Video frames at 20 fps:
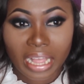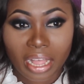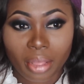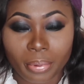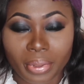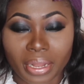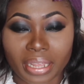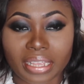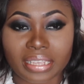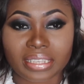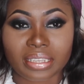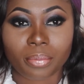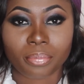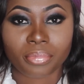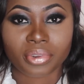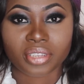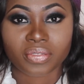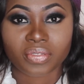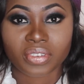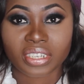I'll be like, yes, I'm
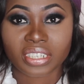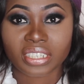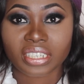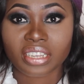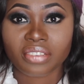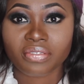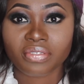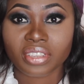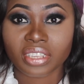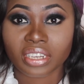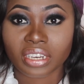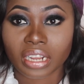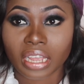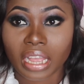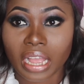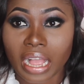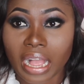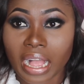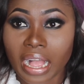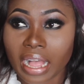breastfeeding. In the evening,
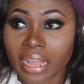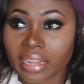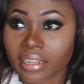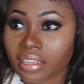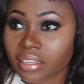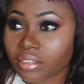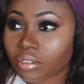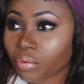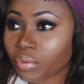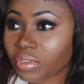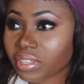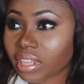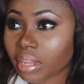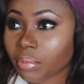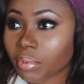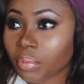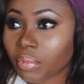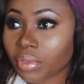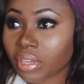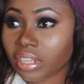there's always
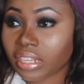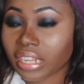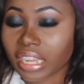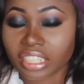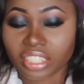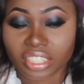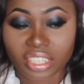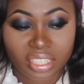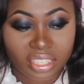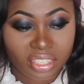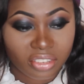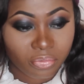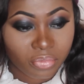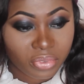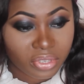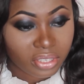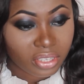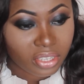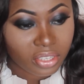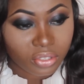like maybe digestive
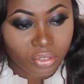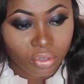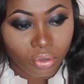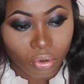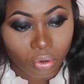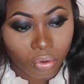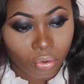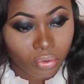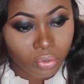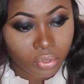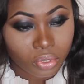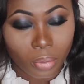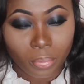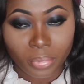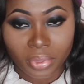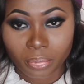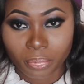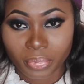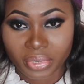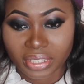biscuits or
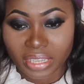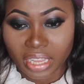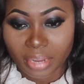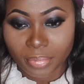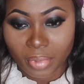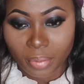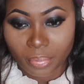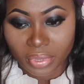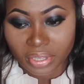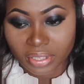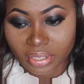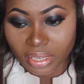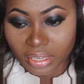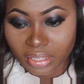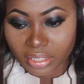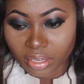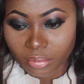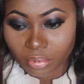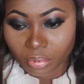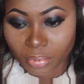something beside my
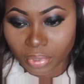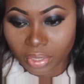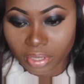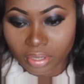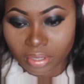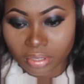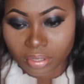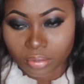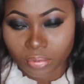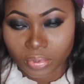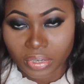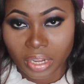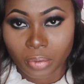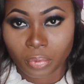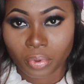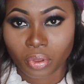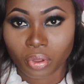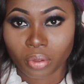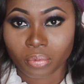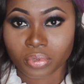bedside table, because when I
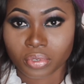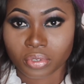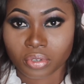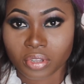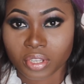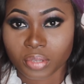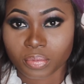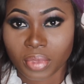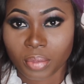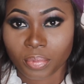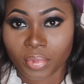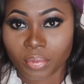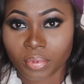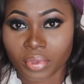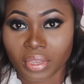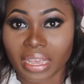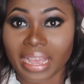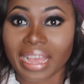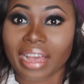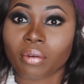wake up to nurse my
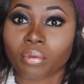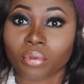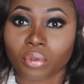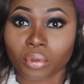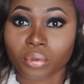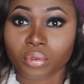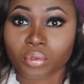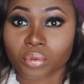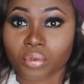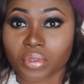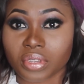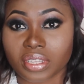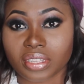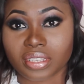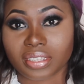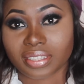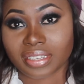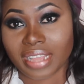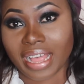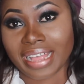baby, I would also
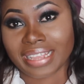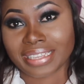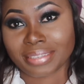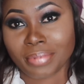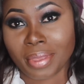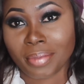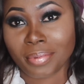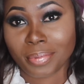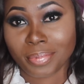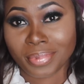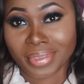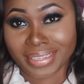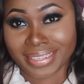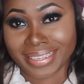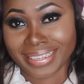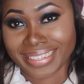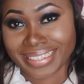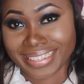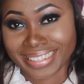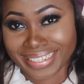eat as my baby
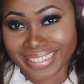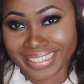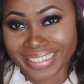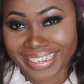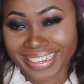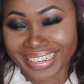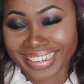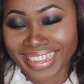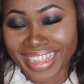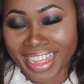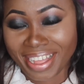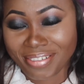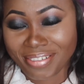is eating.